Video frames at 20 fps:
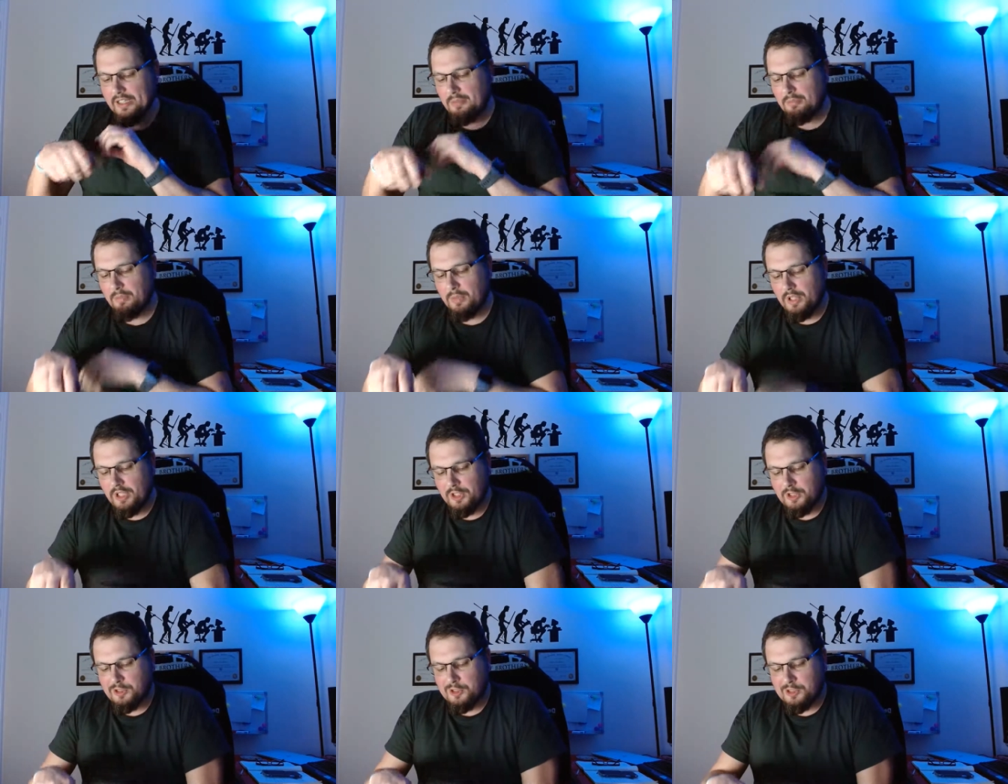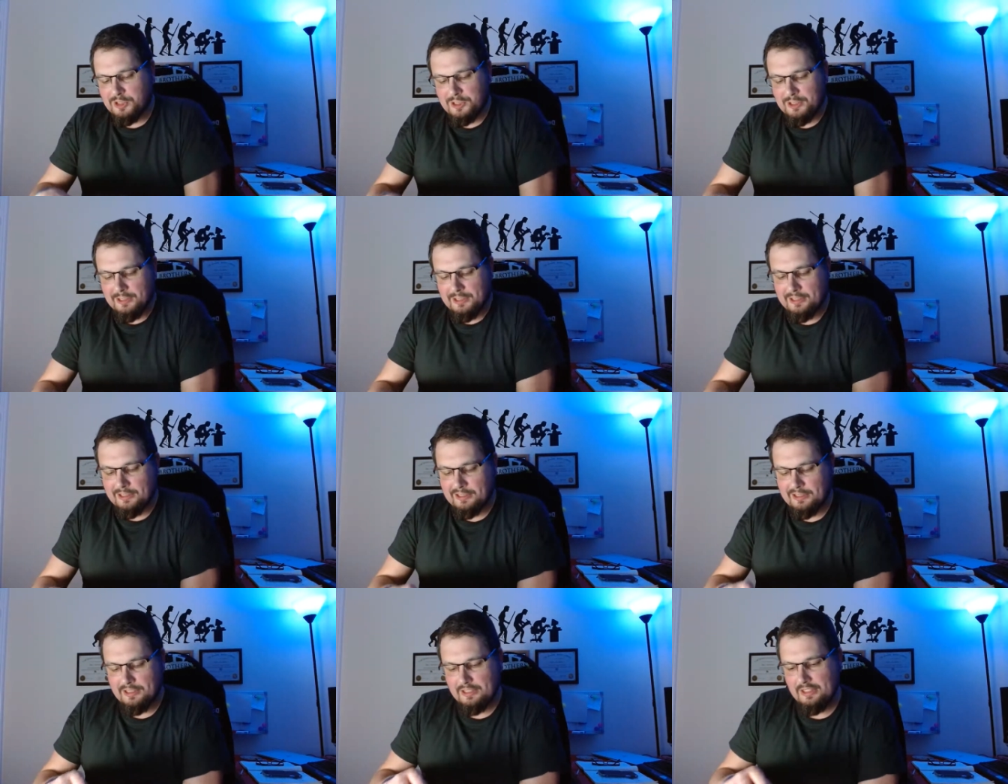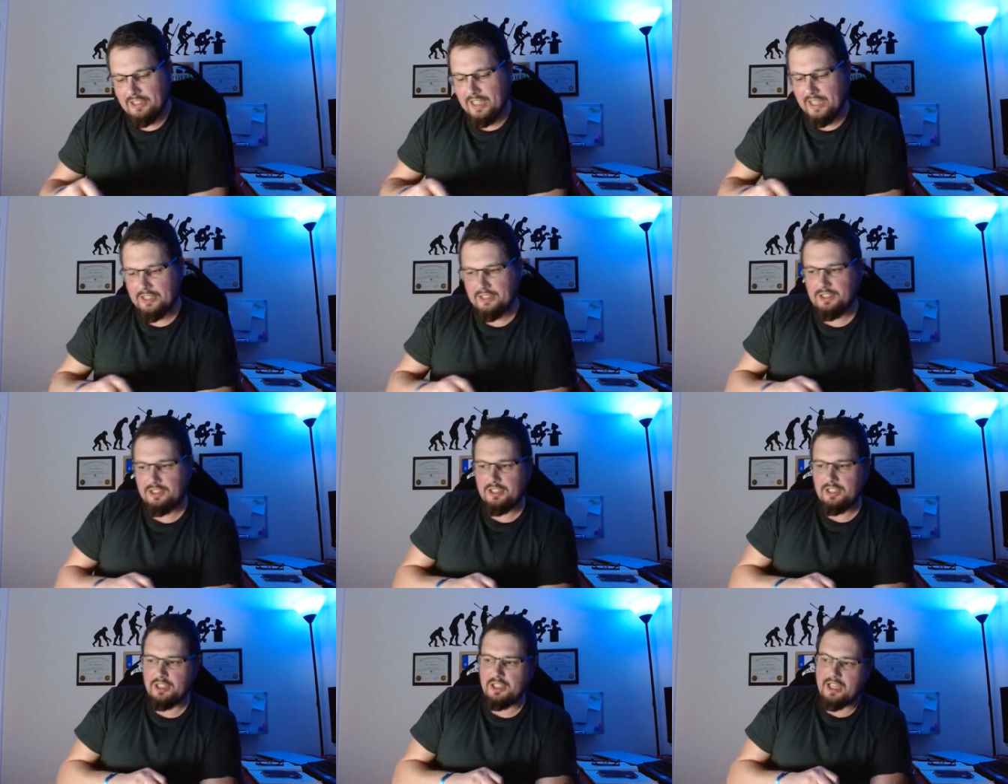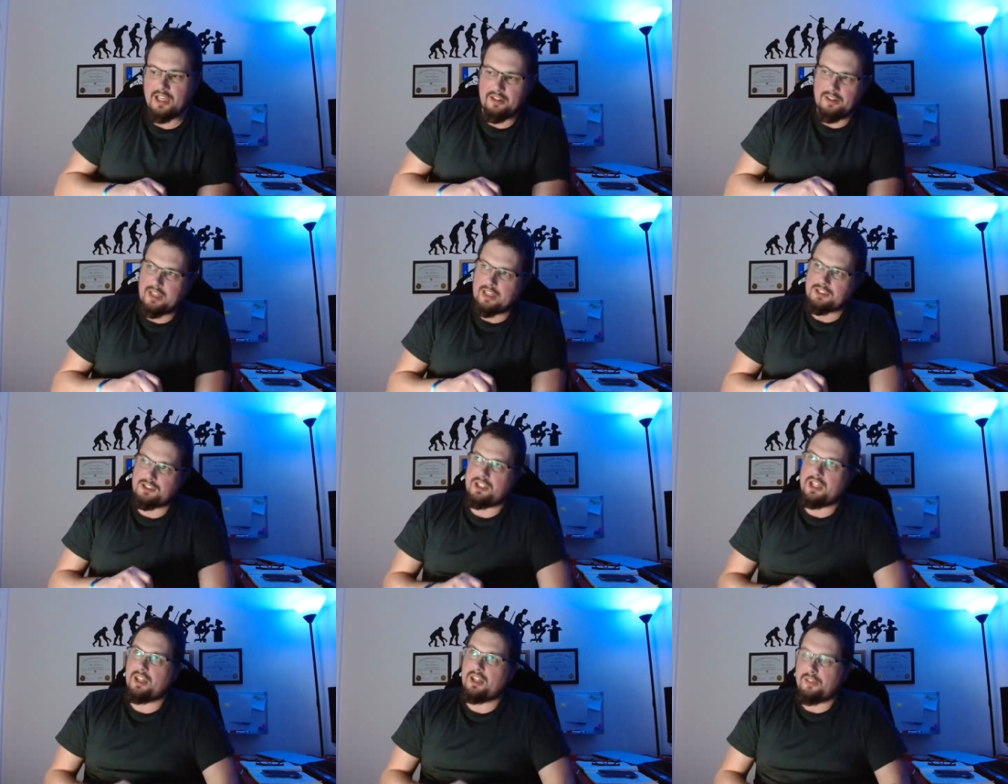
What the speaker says: because that's the other